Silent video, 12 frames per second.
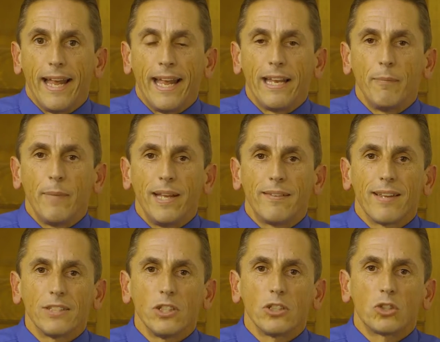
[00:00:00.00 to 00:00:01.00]
And it made
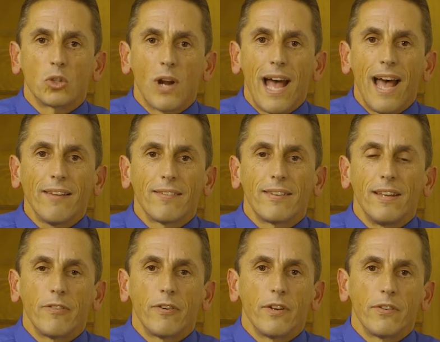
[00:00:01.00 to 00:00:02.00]
such a drastic
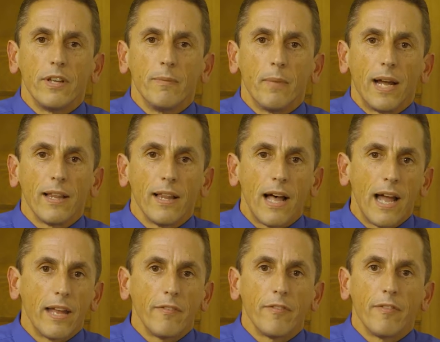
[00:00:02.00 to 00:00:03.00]
difference in my
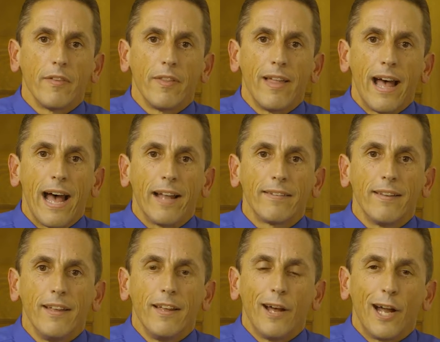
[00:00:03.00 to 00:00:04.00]
life that
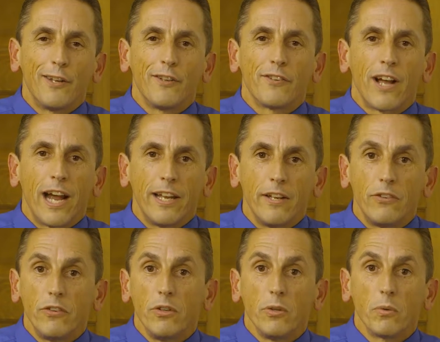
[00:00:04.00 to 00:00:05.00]
I decided
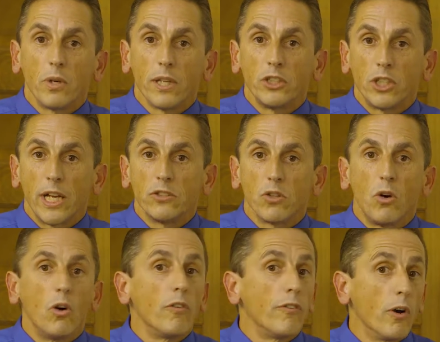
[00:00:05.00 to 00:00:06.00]
to really change the
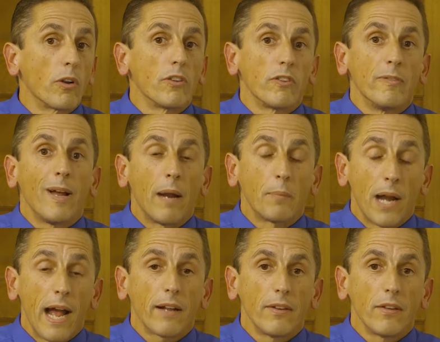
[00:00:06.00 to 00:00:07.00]
whole focus of my
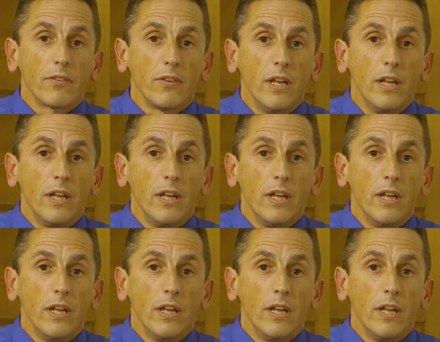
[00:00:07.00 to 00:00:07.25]
practice.